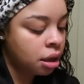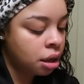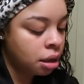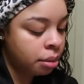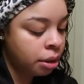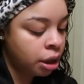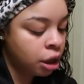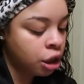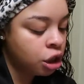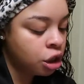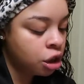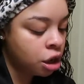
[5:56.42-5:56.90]

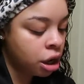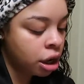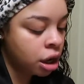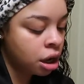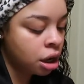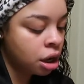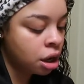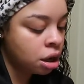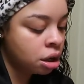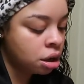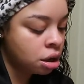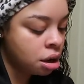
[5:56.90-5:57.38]
make sure I
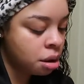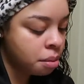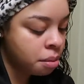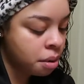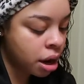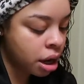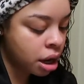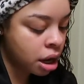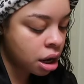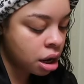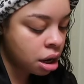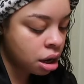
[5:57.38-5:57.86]
get under
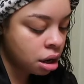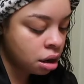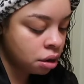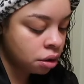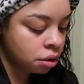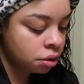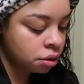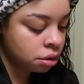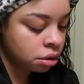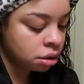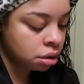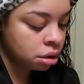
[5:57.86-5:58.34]
my
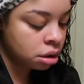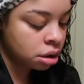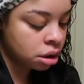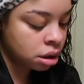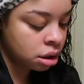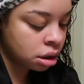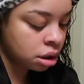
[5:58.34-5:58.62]
nails,